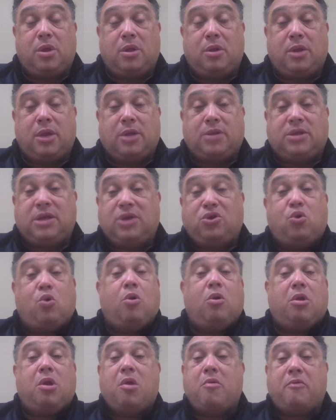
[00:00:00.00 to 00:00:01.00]
let's say a
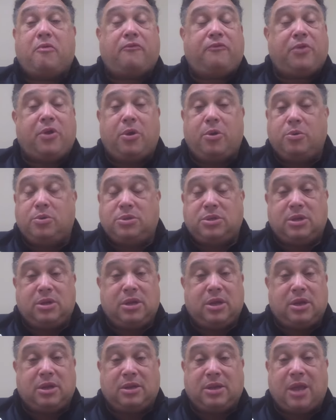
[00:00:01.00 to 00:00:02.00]
toilet overflows in
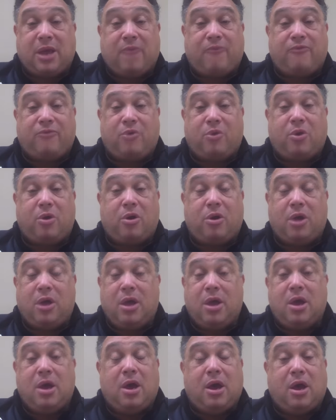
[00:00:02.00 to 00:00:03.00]
a top floor,
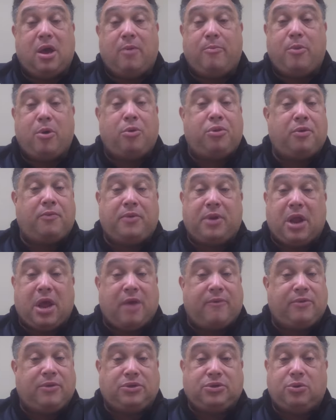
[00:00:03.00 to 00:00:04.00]
both of an
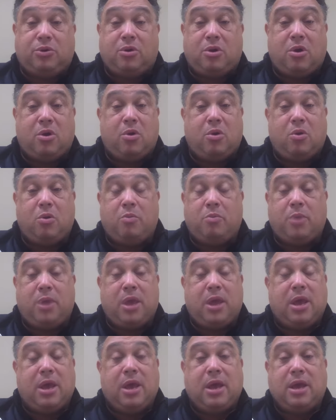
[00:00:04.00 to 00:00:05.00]
office or a home,
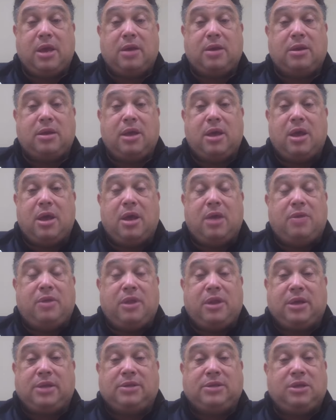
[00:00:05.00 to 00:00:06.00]
and the
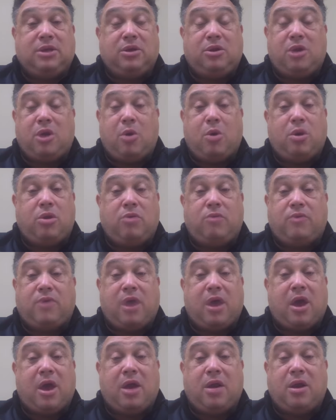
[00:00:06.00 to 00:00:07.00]
next thing you know, you've
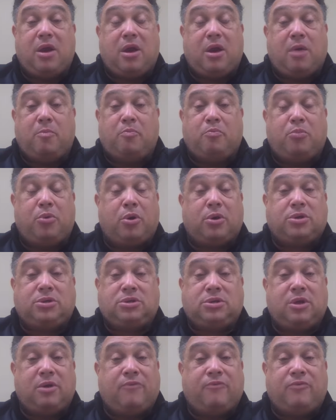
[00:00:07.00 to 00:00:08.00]
got
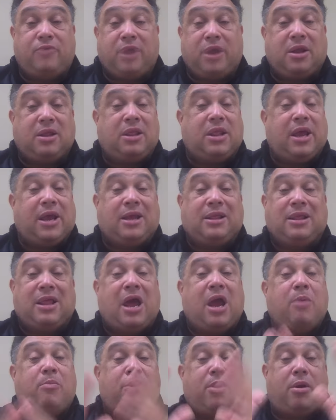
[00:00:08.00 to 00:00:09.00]
books of like a
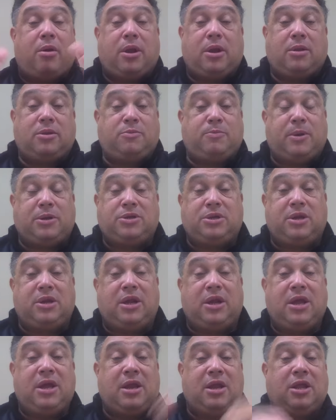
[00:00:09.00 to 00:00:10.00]
library, especially
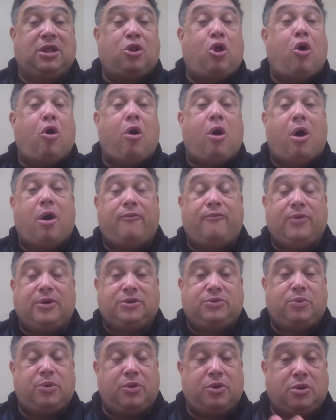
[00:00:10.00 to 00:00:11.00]
in a law
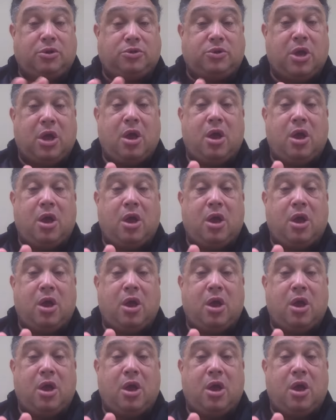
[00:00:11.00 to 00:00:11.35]
office where there's